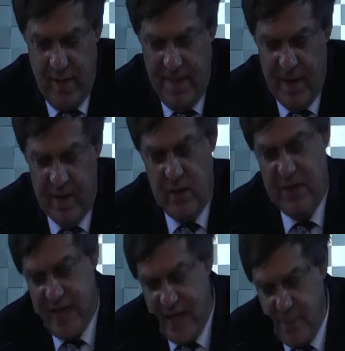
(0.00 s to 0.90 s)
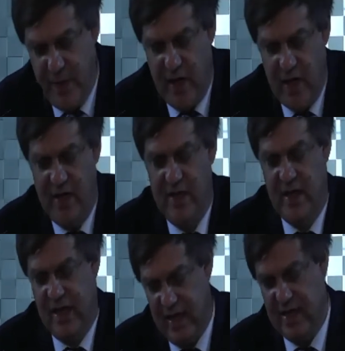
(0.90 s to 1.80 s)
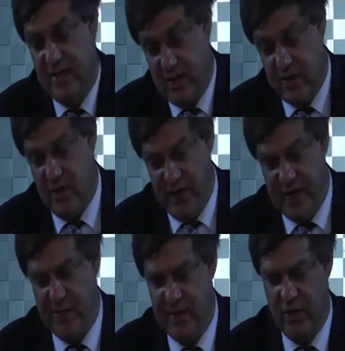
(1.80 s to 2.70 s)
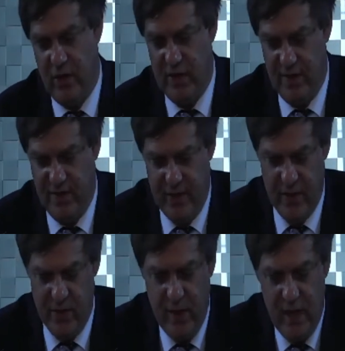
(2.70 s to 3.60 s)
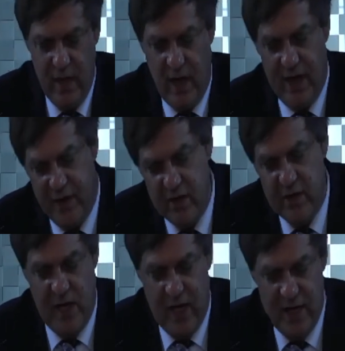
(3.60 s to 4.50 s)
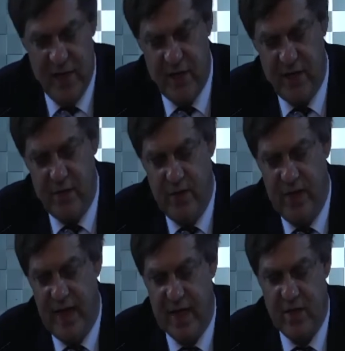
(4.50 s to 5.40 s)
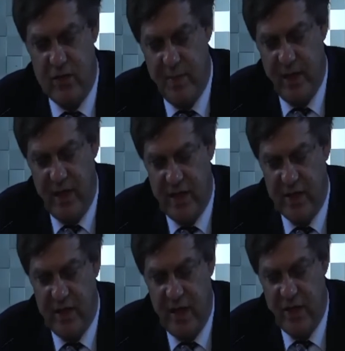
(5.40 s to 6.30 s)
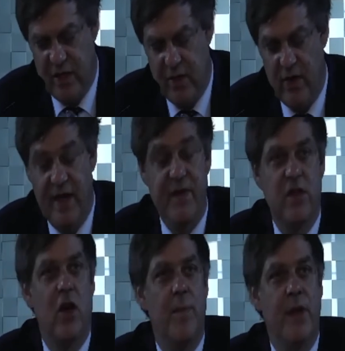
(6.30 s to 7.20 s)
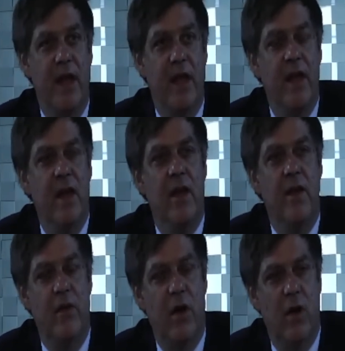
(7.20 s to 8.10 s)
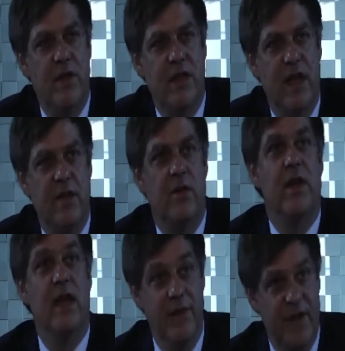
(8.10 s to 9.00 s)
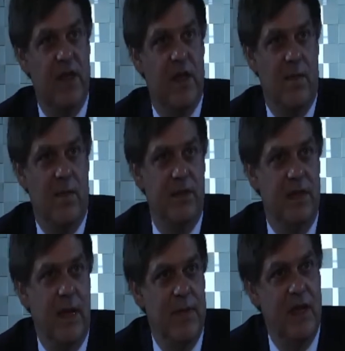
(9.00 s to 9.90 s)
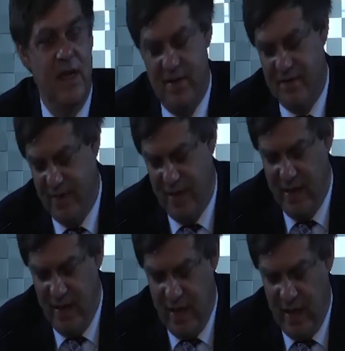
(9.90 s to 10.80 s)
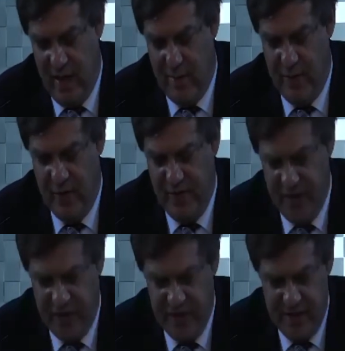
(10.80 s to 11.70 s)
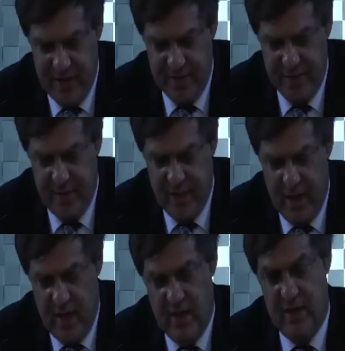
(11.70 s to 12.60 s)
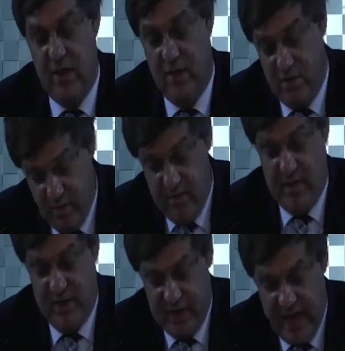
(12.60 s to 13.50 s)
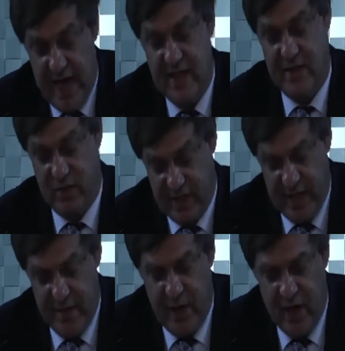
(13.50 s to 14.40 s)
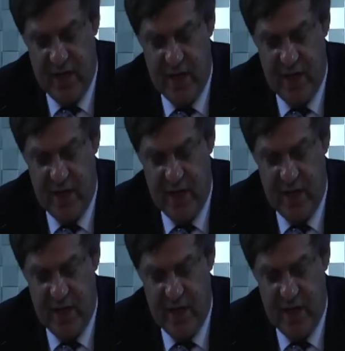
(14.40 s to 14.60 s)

So state parties, at least to this majority view, are not obliged to enact criminal legislation or even copy the Rome Statute if it comes to substantive provisions. So states or state parties